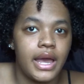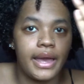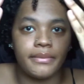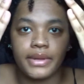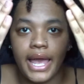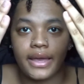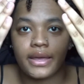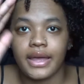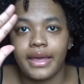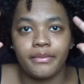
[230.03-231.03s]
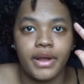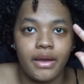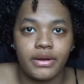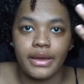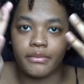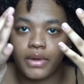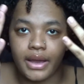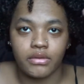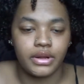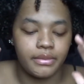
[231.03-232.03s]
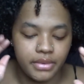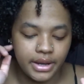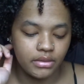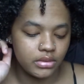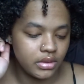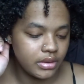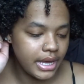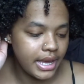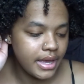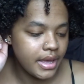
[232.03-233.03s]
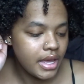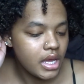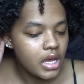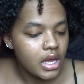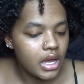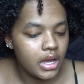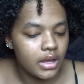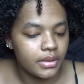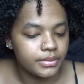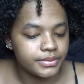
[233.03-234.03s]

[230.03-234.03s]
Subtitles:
I'm black. I'm brown. I'm brown. I'm brown. Okay? I